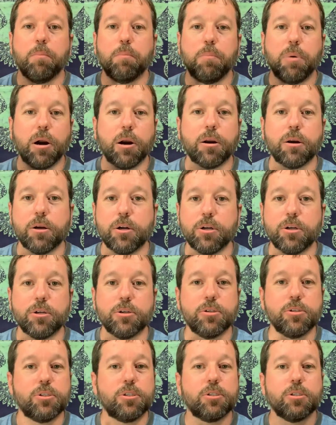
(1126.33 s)

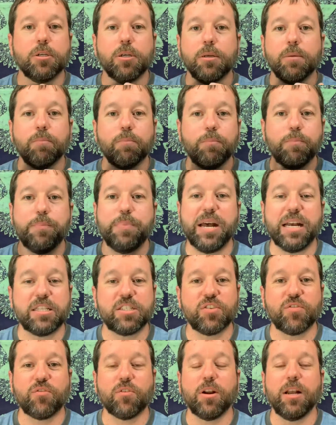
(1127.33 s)
Partners,
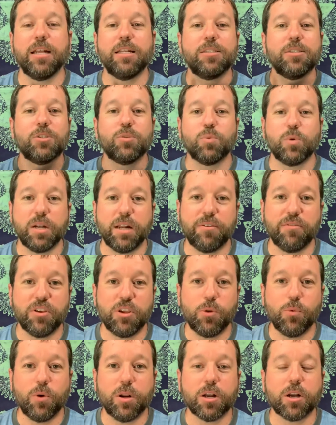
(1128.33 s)
best friends, whatever
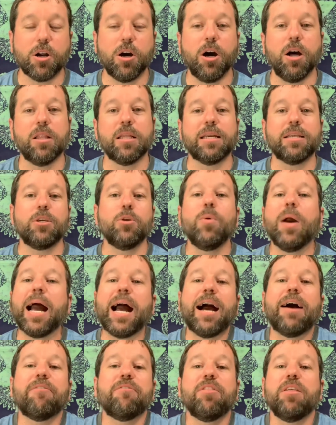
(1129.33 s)
you want to call it. You
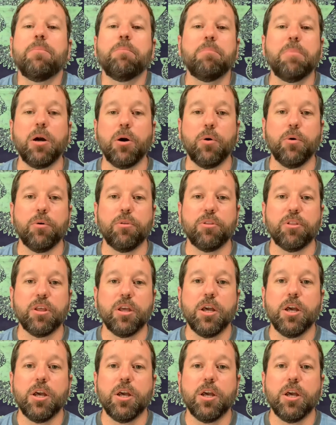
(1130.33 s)
have them both.